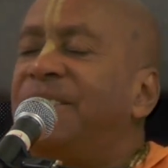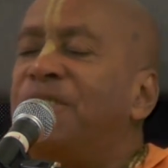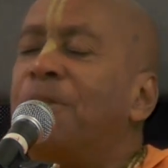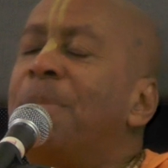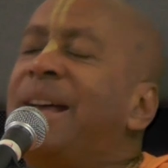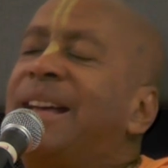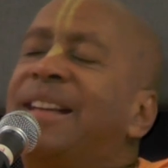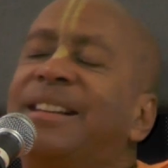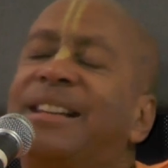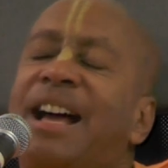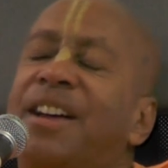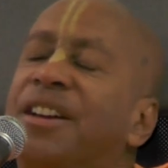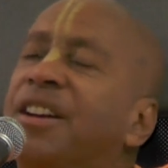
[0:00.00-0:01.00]
You're making
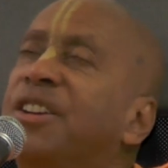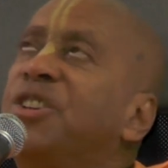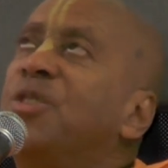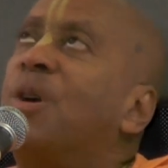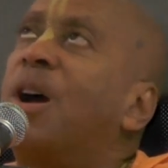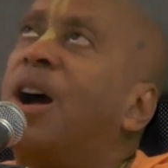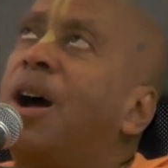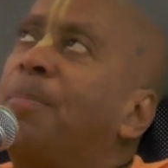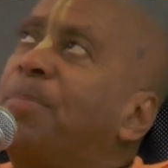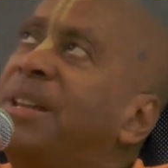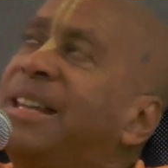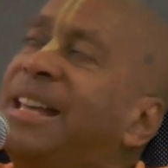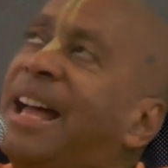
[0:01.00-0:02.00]
like you are up
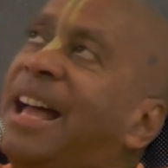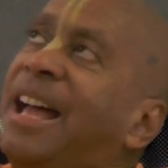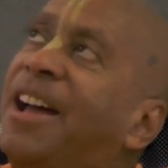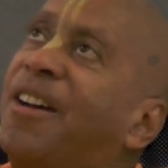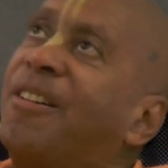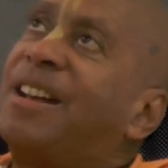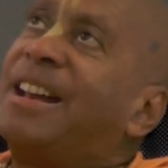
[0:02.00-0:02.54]
in the air